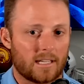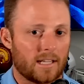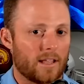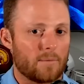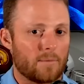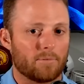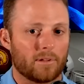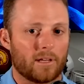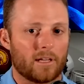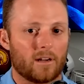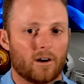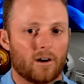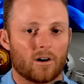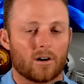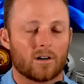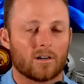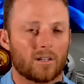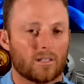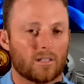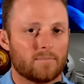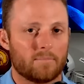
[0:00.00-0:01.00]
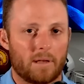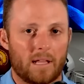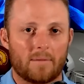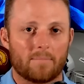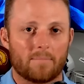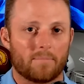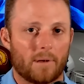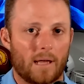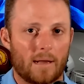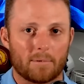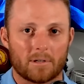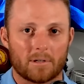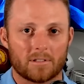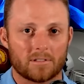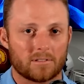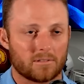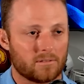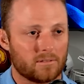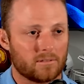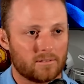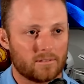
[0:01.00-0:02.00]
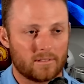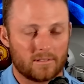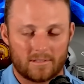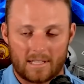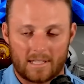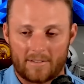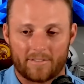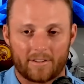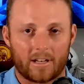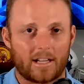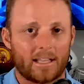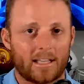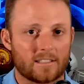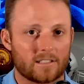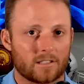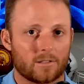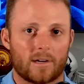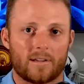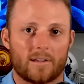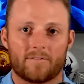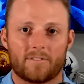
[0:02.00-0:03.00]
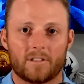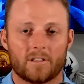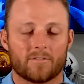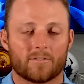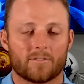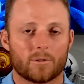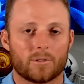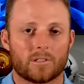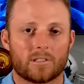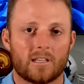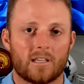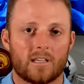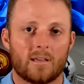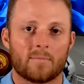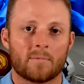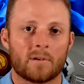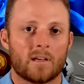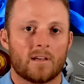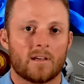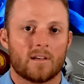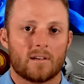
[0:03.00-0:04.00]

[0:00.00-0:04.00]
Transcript: Now, they played hard, and beat Babers definitely has a great feel for his team.